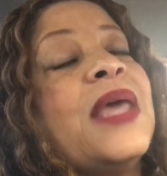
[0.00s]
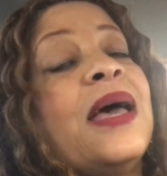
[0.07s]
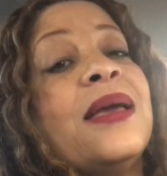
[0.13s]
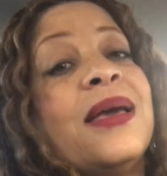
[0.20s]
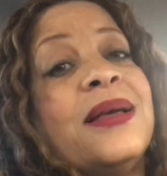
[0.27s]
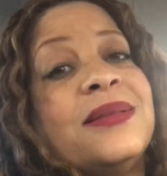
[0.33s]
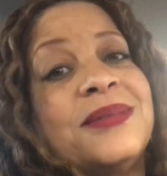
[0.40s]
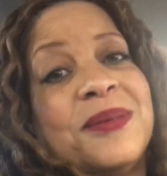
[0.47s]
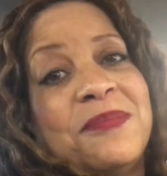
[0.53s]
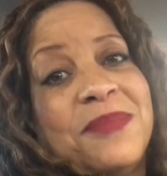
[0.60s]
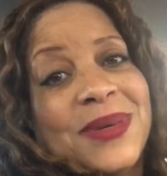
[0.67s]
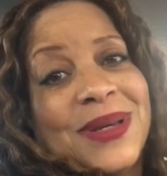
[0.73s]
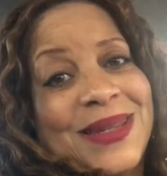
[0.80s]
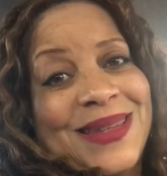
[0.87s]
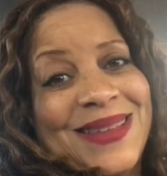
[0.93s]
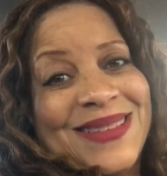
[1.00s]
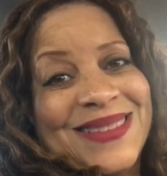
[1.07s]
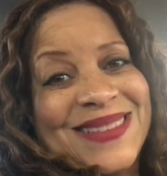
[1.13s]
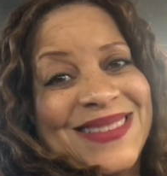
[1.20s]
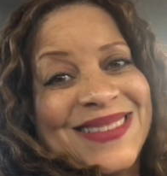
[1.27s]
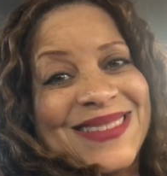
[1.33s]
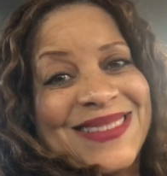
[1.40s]
I got some money.
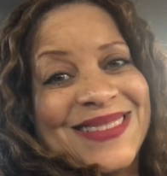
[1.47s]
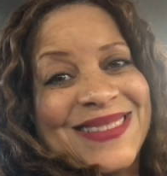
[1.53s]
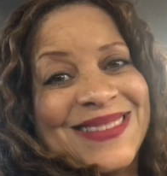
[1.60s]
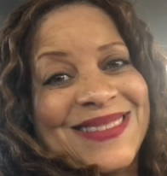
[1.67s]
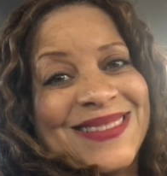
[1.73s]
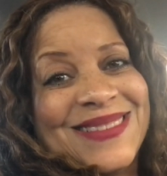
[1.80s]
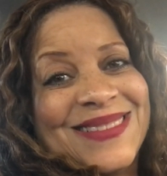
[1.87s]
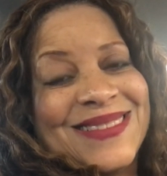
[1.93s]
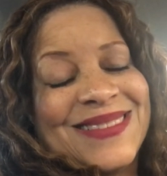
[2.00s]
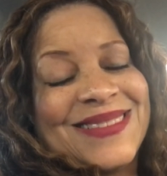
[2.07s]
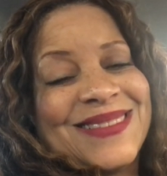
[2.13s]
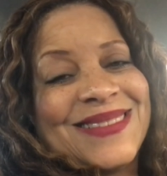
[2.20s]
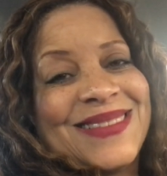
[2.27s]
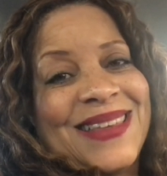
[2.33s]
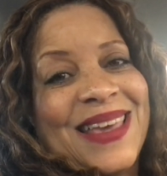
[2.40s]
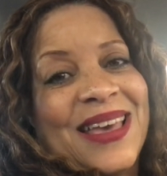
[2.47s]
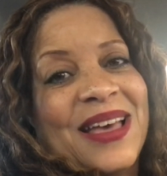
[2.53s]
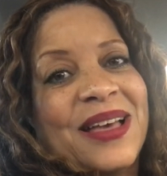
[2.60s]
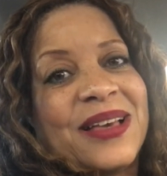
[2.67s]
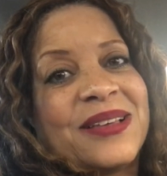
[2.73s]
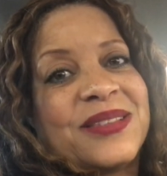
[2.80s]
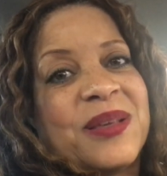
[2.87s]

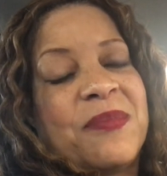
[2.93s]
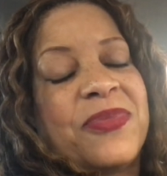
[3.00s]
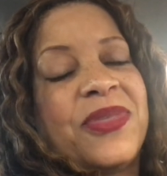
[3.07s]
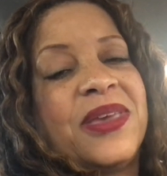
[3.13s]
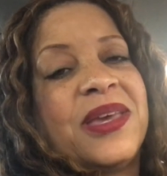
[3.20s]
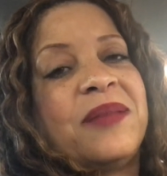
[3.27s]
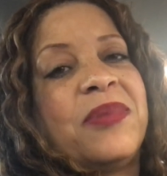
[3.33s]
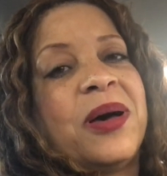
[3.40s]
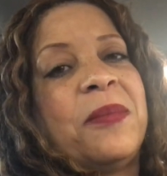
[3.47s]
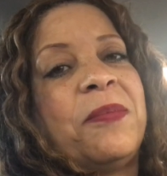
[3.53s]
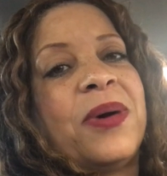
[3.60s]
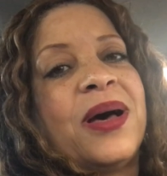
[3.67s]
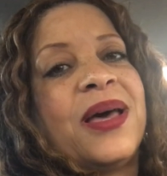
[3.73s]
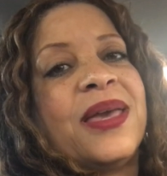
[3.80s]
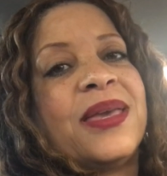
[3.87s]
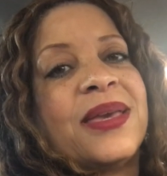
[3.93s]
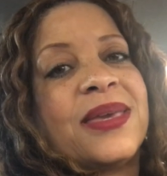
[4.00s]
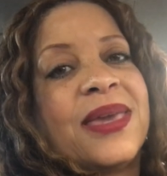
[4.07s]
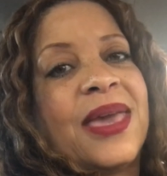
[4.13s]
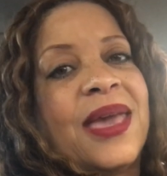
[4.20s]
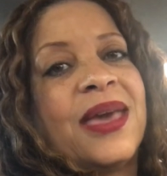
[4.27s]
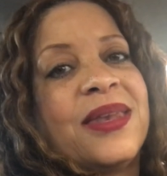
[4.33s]
Yeah, because I'm thinking about buying a
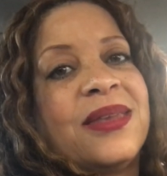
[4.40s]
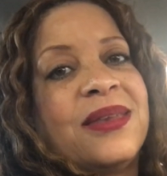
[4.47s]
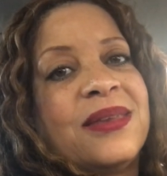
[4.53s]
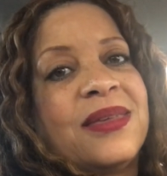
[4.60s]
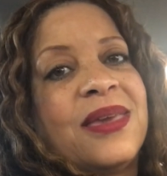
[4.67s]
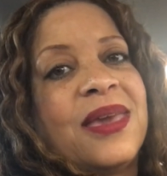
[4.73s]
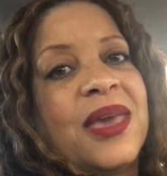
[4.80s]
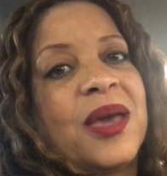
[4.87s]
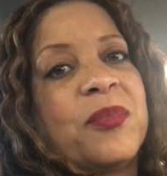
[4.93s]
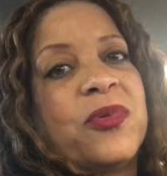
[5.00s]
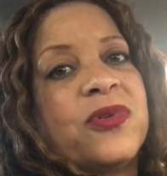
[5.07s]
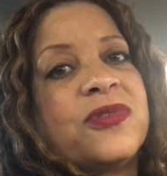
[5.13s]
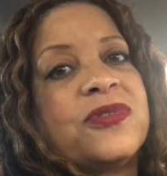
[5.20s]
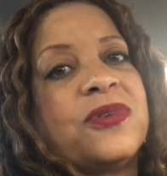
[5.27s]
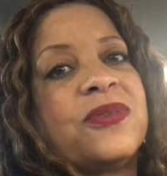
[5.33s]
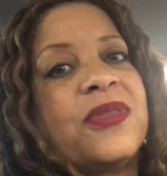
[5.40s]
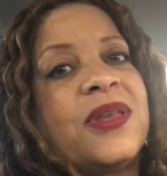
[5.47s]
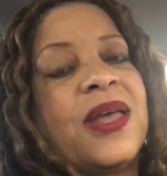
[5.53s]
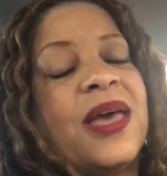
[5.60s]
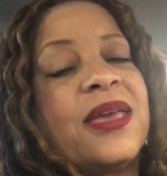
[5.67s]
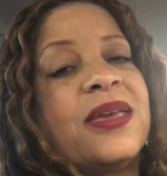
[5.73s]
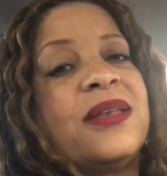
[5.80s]
Canon camera so that
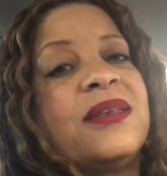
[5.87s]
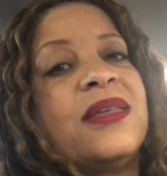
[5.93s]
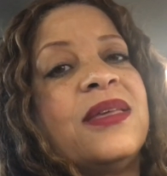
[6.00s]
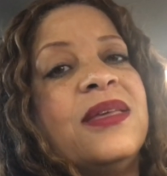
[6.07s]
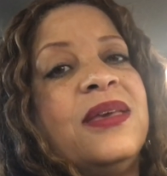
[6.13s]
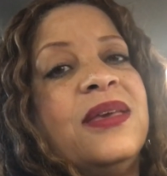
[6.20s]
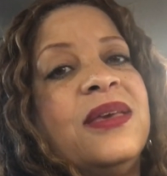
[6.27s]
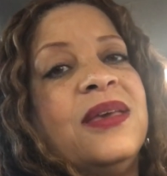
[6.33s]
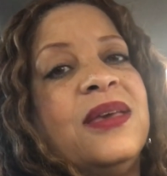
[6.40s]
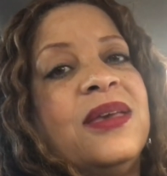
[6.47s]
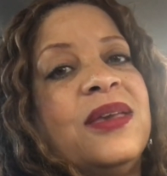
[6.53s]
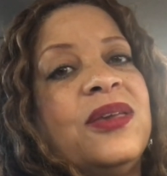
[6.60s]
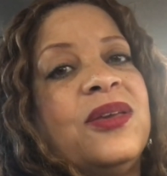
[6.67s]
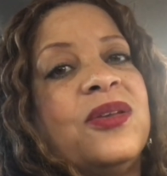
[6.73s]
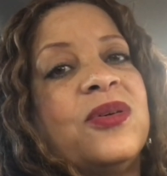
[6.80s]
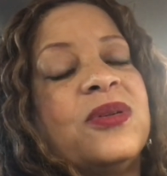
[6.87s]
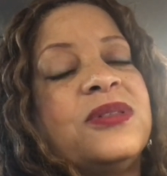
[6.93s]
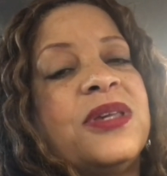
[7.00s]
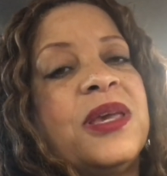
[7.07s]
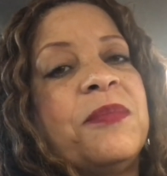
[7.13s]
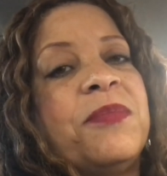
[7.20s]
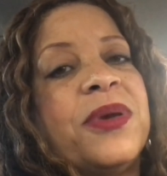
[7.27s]
I can, you know,
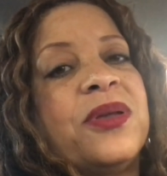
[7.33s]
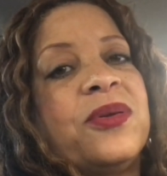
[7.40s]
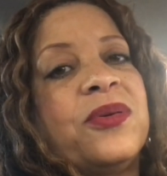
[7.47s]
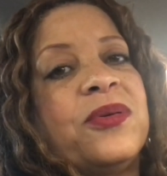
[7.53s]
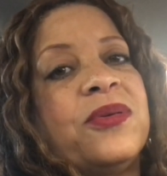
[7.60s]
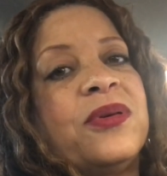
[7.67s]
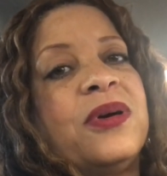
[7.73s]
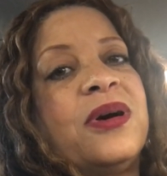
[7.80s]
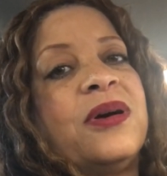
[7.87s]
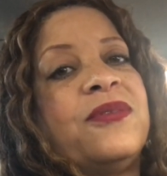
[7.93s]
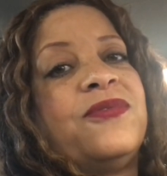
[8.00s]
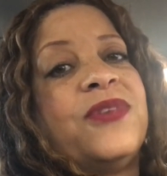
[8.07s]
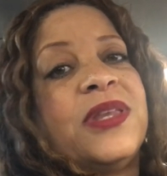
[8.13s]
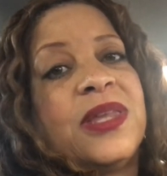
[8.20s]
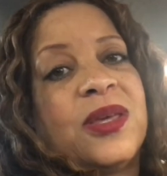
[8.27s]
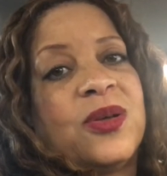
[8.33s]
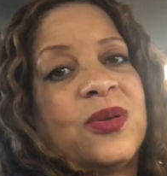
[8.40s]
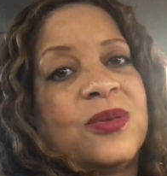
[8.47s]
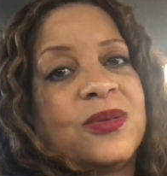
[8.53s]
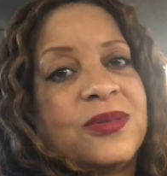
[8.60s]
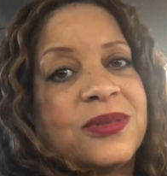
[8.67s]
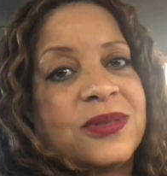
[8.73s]
take better uh,
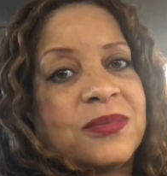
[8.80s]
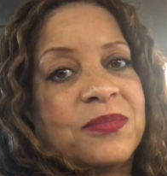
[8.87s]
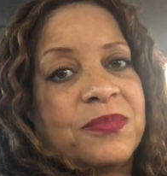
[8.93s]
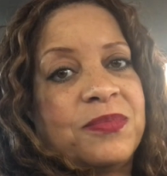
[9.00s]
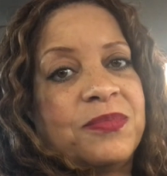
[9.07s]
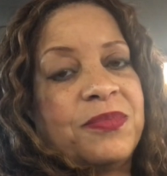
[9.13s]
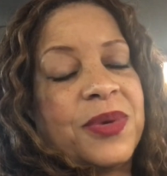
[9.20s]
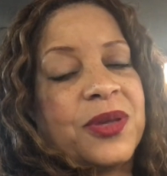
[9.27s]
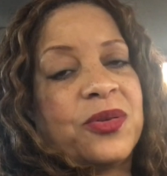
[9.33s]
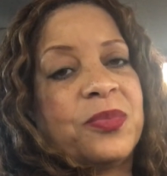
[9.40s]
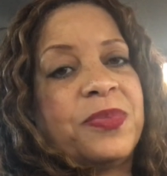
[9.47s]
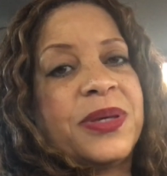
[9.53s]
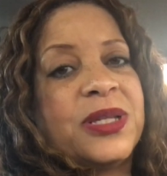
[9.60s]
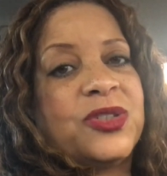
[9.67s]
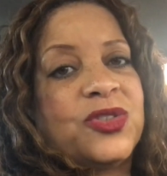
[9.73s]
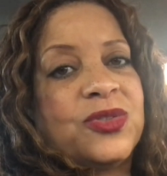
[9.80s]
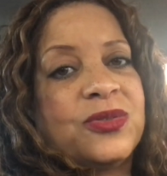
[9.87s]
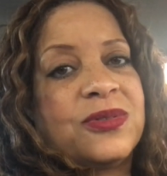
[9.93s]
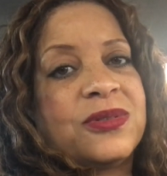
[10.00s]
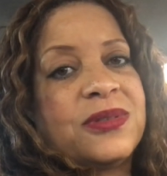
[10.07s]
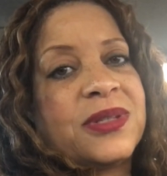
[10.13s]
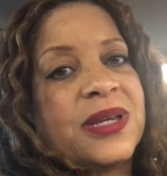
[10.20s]
videos, better
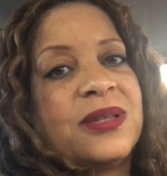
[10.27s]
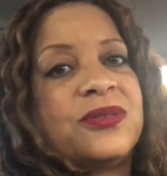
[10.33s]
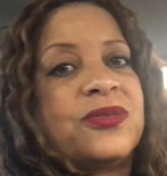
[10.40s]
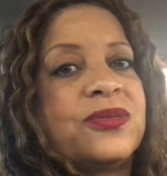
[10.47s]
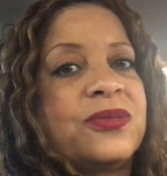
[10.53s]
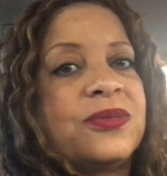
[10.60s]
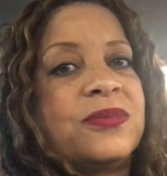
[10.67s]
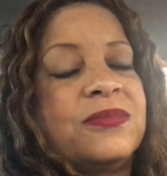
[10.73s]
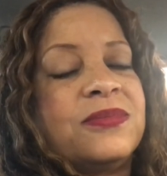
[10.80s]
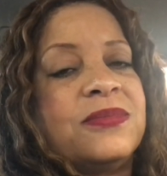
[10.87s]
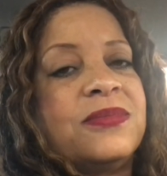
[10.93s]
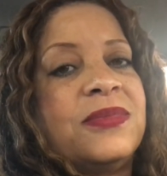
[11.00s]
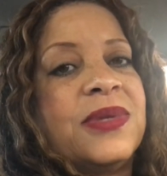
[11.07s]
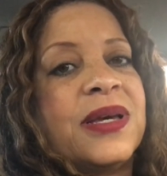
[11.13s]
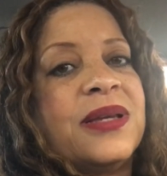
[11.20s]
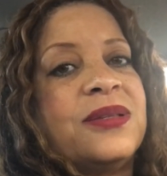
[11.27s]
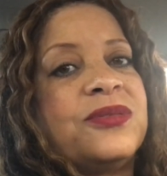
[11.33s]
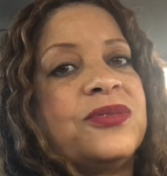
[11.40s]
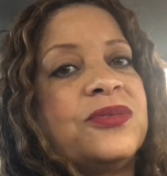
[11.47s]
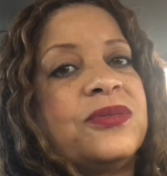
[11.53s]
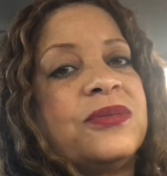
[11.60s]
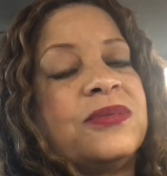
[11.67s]
pictures, nicer,
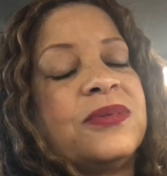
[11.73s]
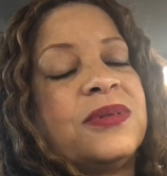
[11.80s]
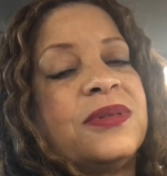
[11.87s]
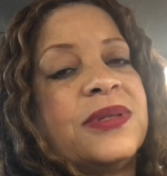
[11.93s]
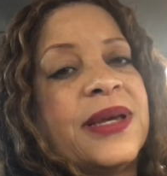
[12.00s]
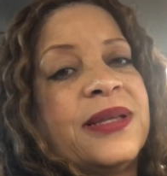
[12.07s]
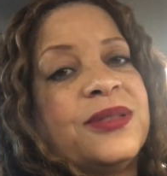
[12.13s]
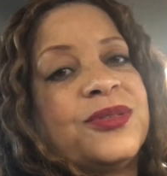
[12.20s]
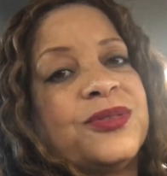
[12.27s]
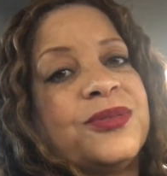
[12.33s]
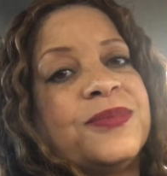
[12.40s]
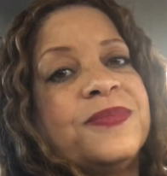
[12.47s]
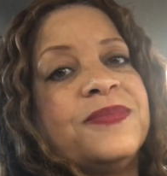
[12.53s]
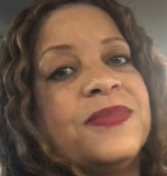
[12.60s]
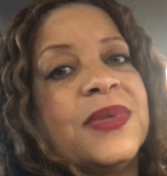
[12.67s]
nicer, nicer.